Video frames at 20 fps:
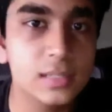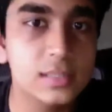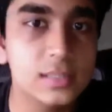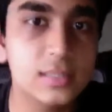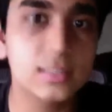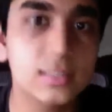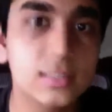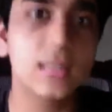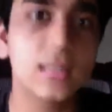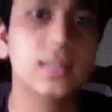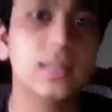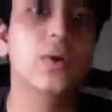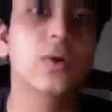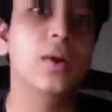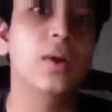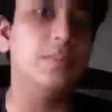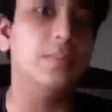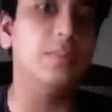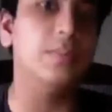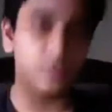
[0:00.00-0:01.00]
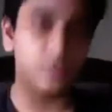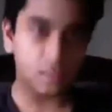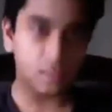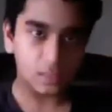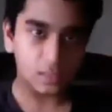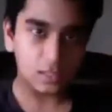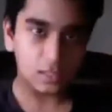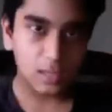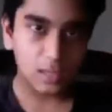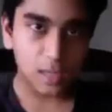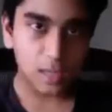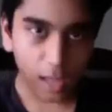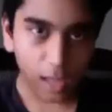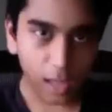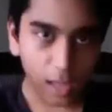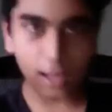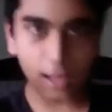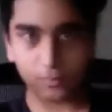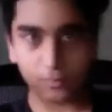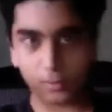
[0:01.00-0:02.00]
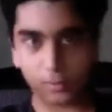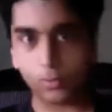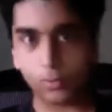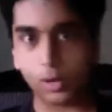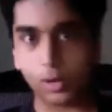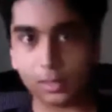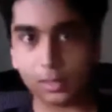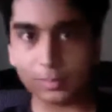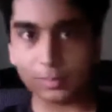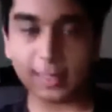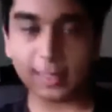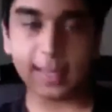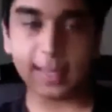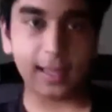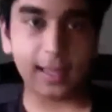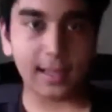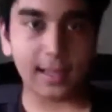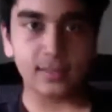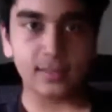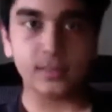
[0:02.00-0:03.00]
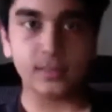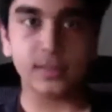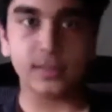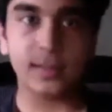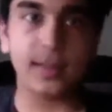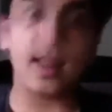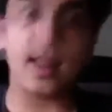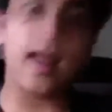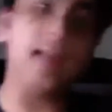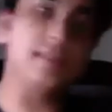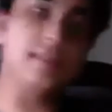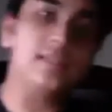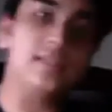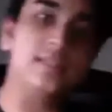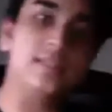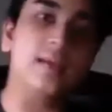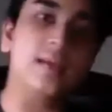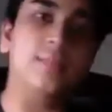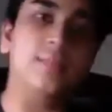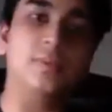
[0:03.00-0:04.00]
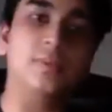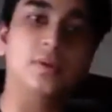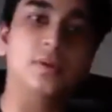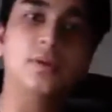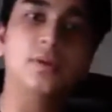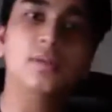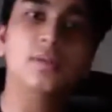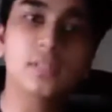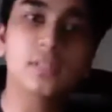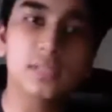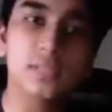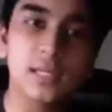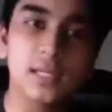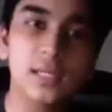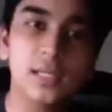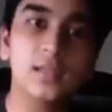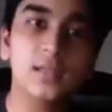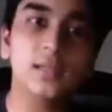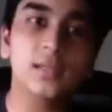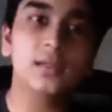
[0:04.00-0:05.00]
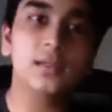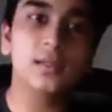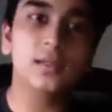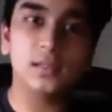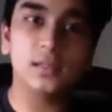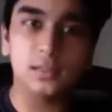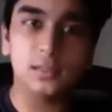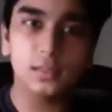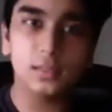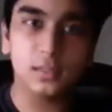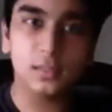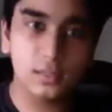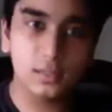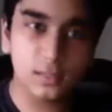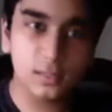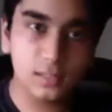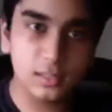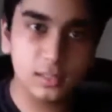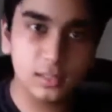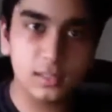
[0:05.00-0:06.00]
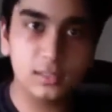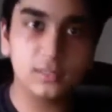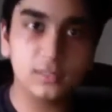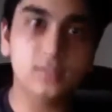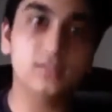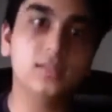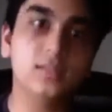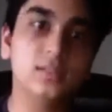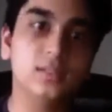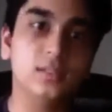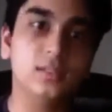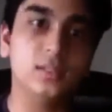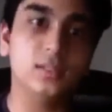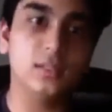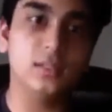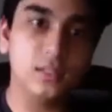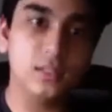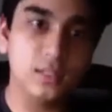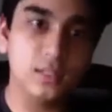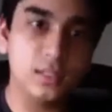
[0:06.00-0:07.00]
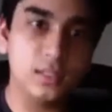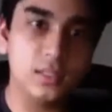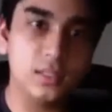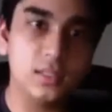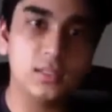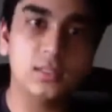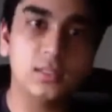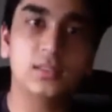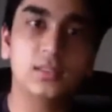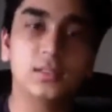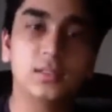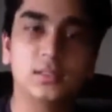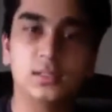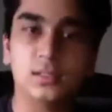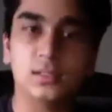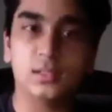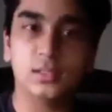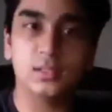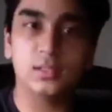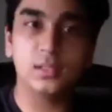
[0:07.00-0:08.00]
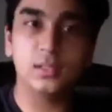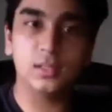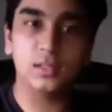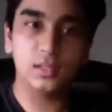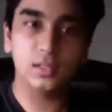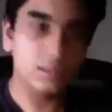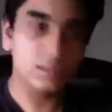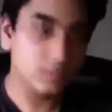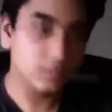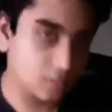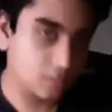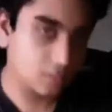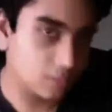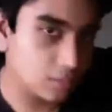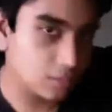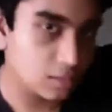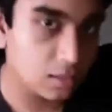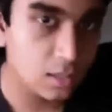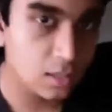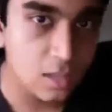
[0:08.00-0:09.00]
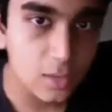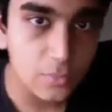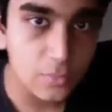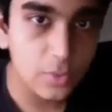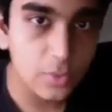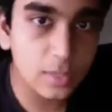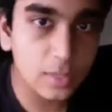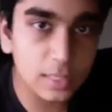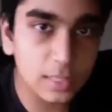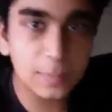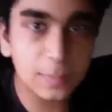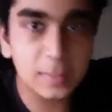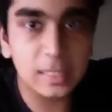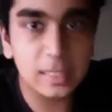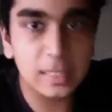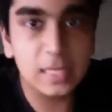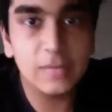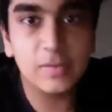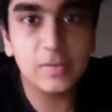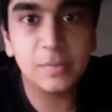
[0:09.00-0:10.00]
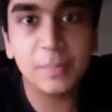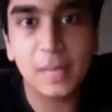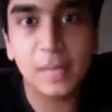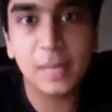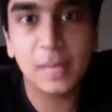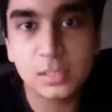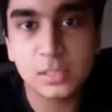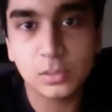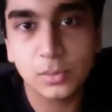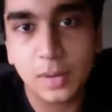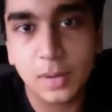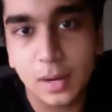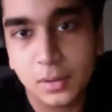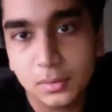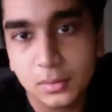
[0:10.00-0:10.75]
get you unmuted, and we want to play at this tempo. Na, na, na, na, na, na, na, na, na. We want to keep an even pace throughout.